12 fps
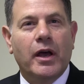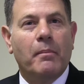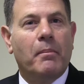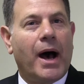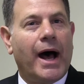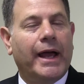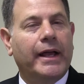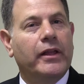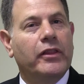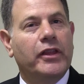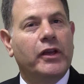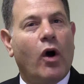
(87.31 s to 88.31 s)
by
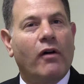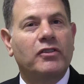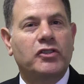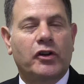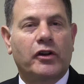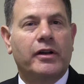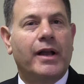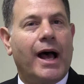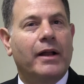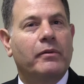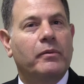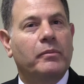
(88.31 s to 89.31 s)
the officer
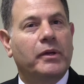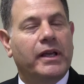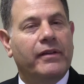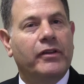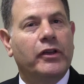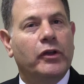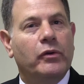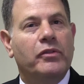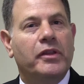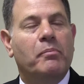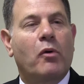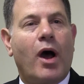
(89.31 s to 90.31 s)
not giving you
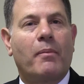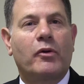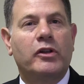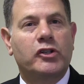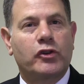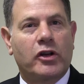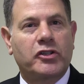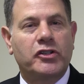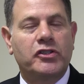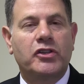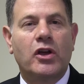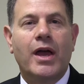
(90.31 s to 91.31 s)
the proper
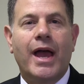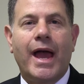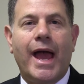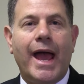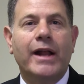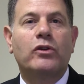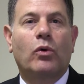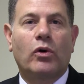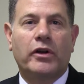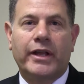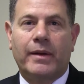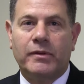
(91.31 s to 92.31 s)
instructions and or
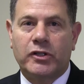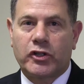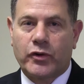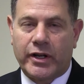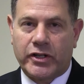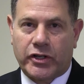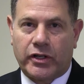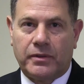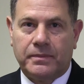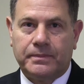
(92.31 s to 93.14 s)
demonstration.